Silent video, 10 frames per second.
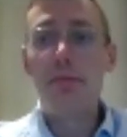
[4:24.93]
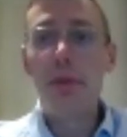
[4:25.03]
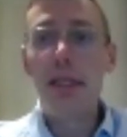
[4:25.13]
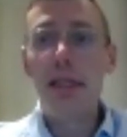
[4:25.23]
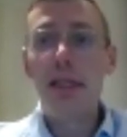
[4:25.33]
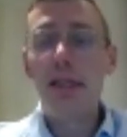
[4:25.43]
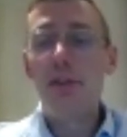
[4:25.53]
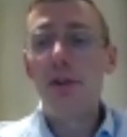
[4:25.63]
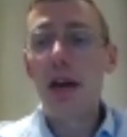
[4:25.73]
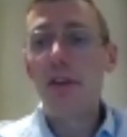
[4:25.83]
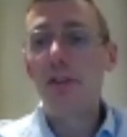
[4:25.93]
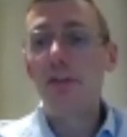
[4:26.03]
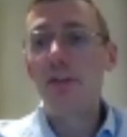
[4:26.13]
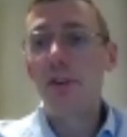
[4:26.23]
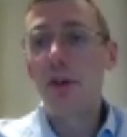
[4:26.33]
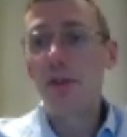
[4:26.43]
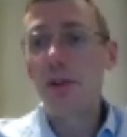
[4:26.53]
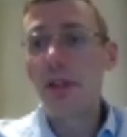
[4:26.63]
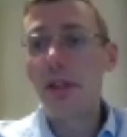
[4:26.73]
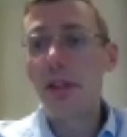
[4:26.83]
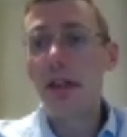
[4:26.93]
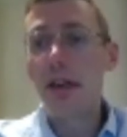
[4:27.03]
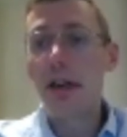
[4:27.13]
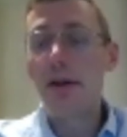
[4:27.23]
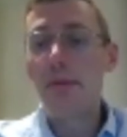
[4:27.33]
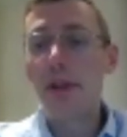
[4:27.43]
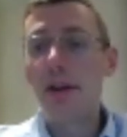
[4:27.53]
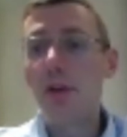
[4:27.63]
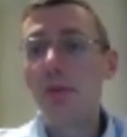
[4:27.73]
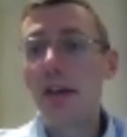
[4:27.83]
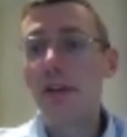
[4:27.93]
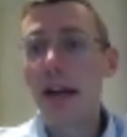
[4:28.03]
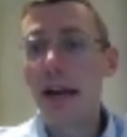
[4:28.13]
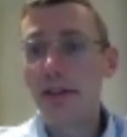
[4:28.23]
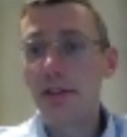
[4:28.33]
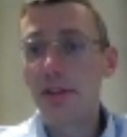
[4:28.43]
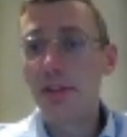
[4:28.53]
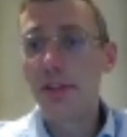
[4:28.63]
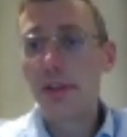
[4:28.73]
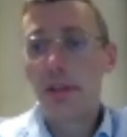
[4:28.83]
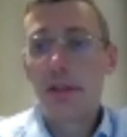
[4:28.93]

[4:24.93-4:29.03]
meaning if you have a phone that nobody ever answers,